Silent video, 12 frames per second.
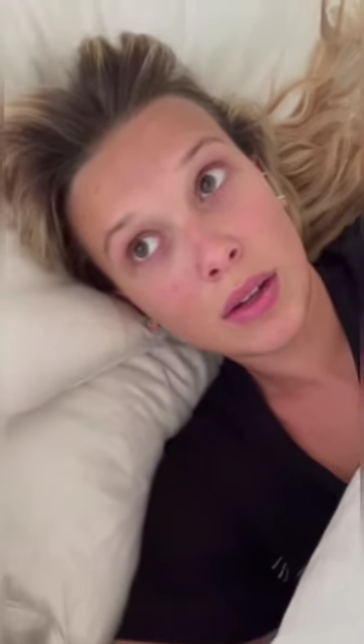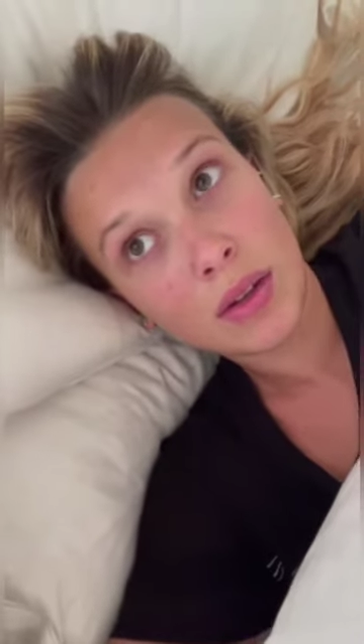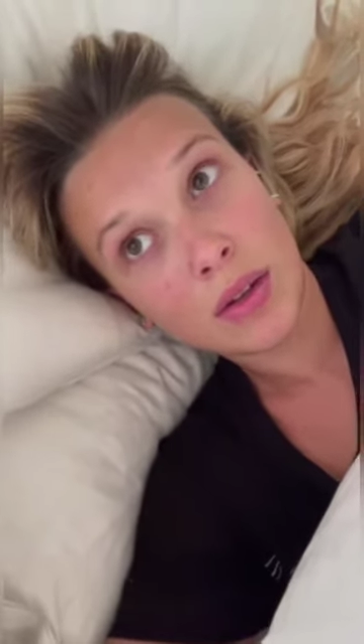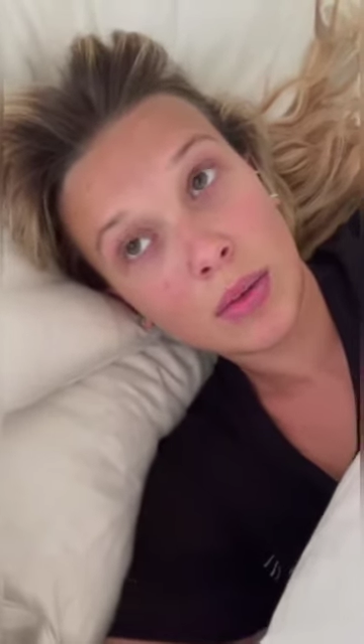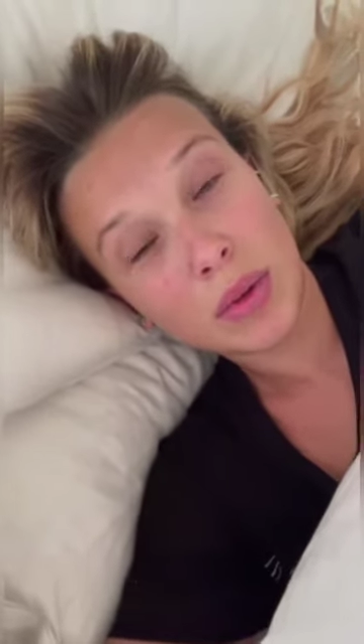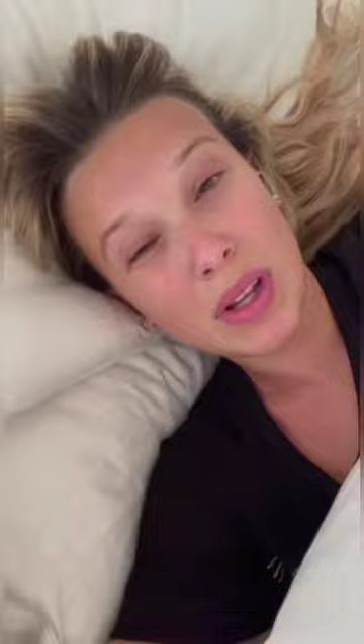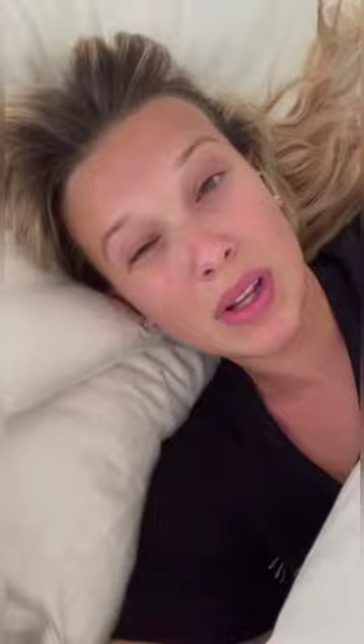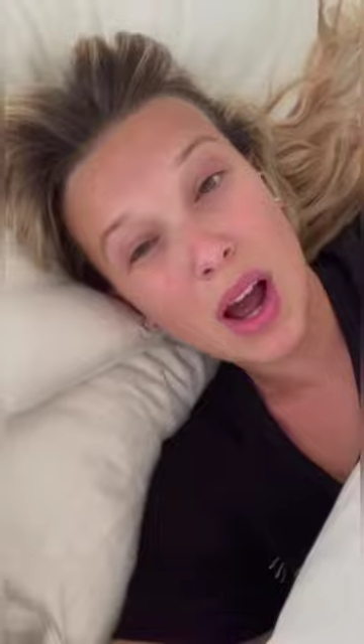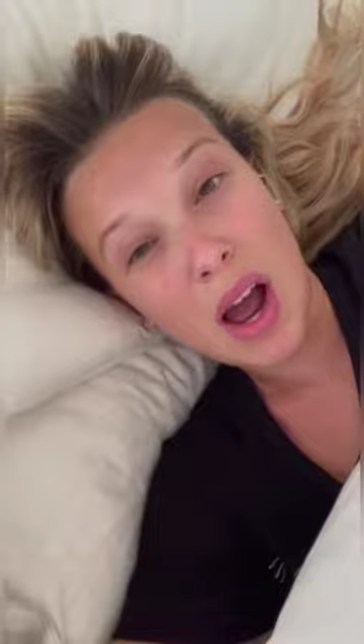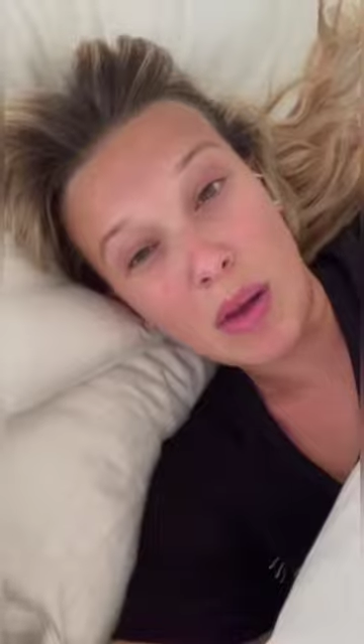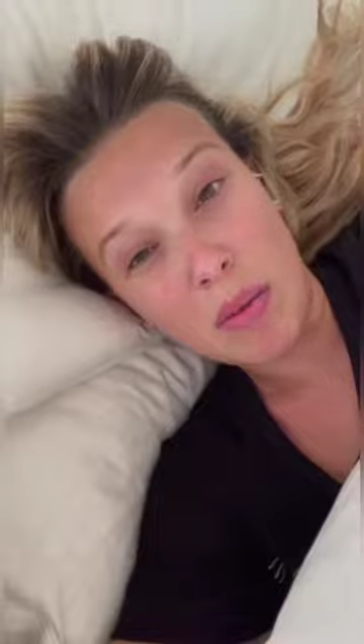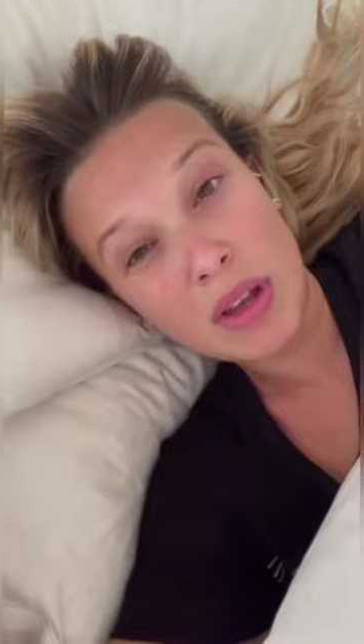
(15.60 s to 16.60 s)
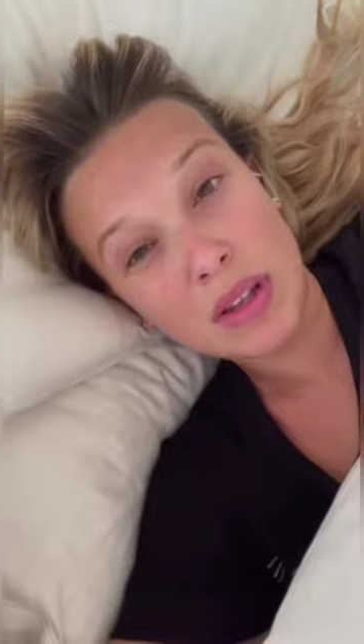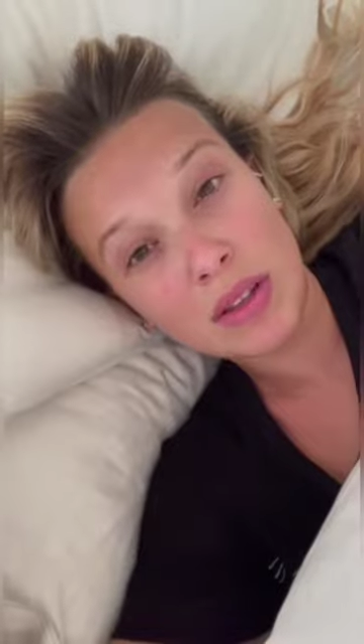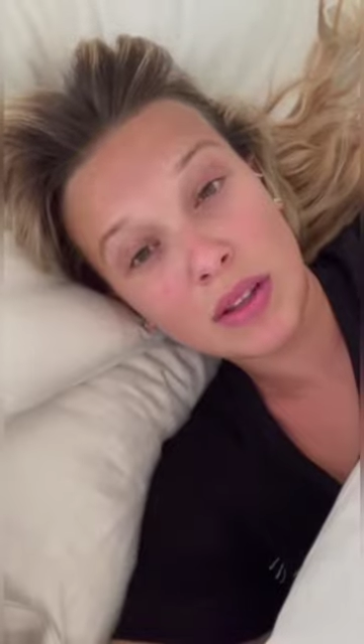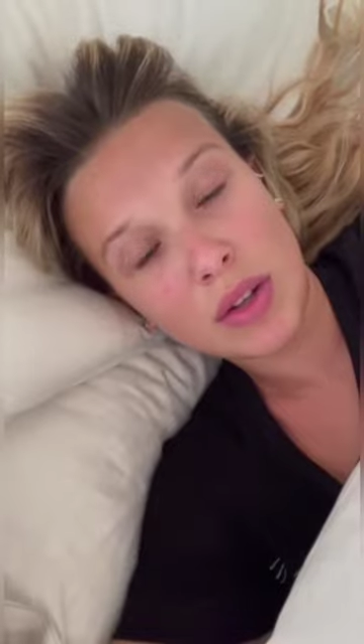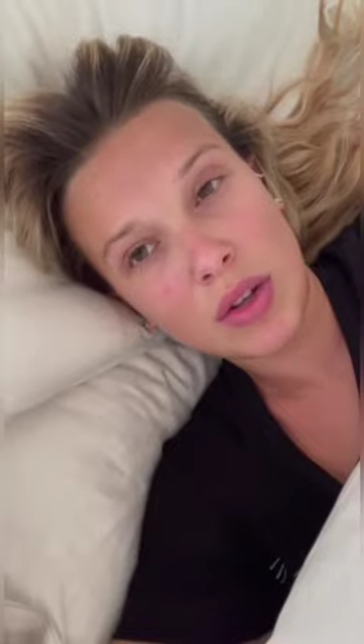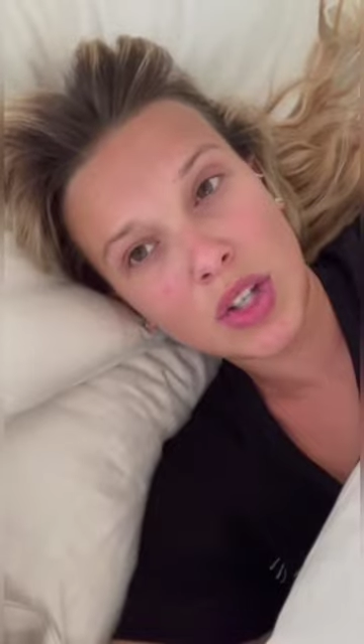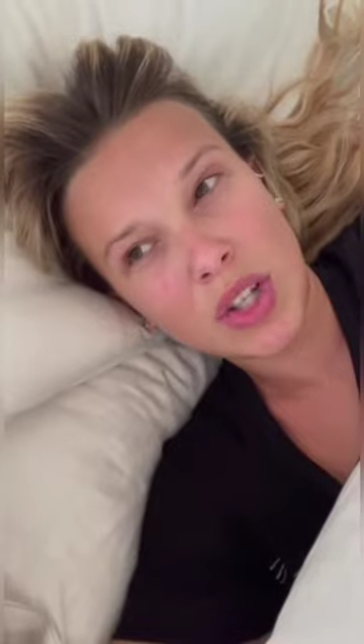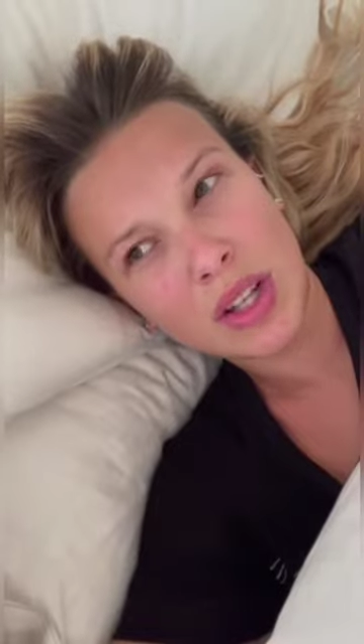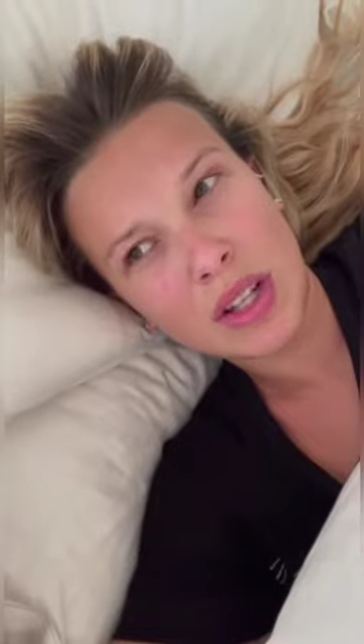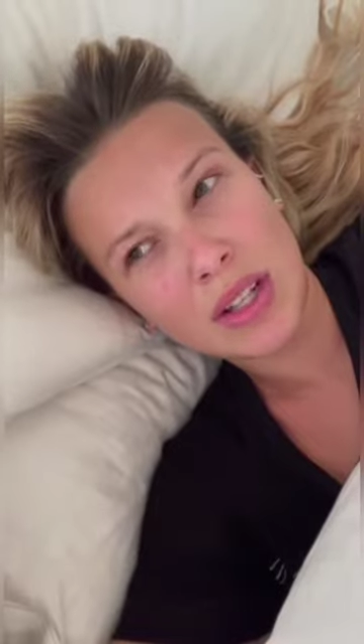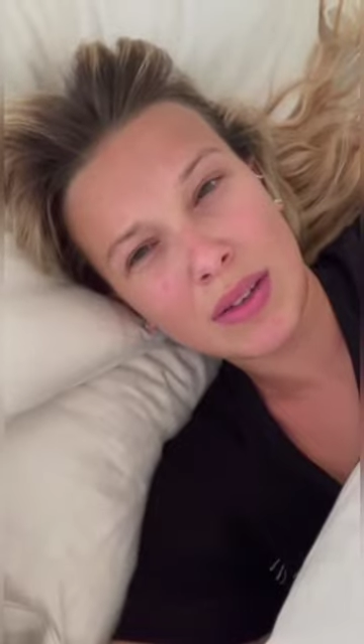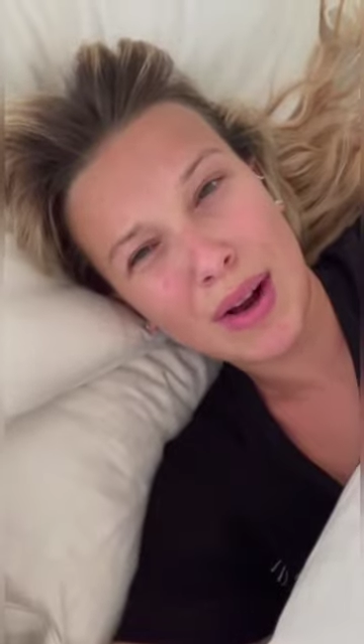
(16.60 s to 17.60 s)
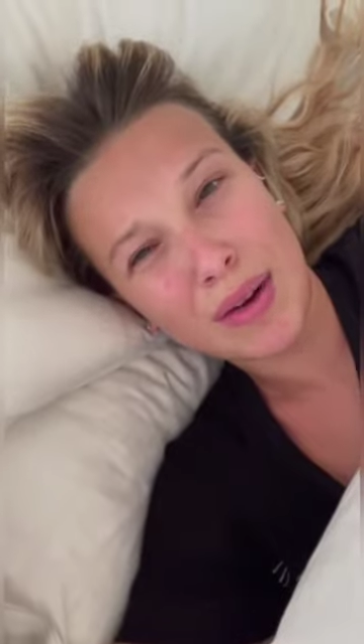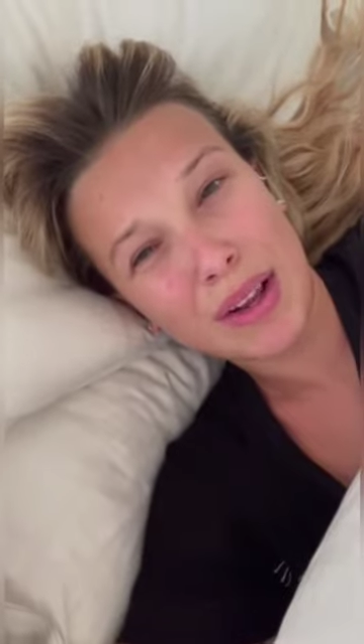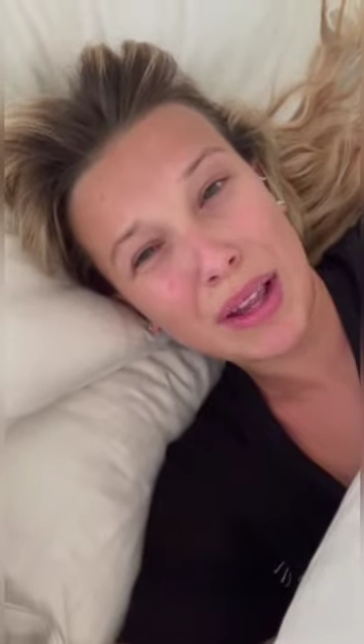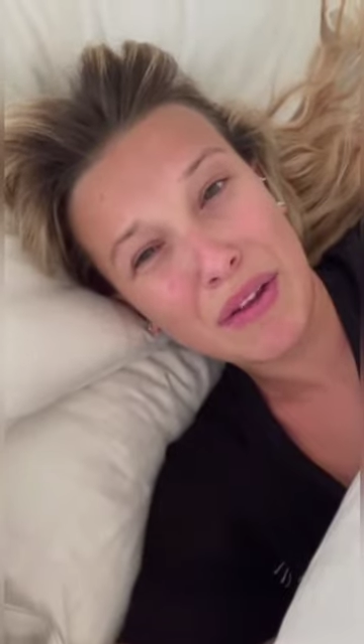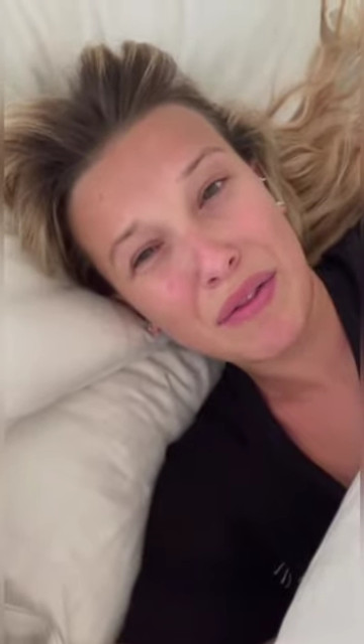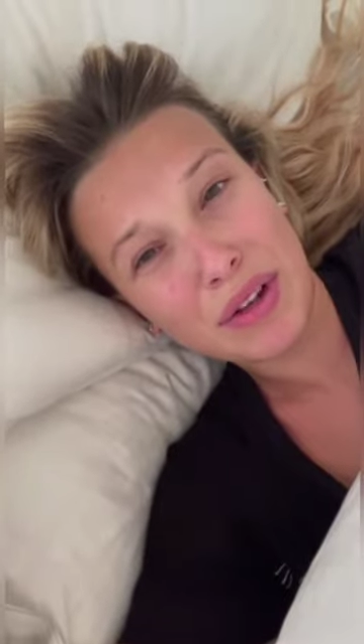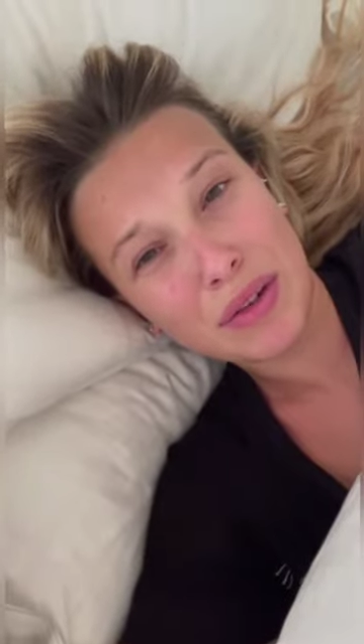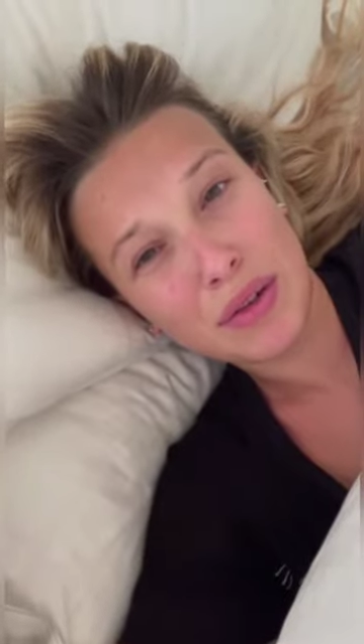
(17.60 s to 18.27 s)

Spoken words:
what the time is, and usually it's around 11 or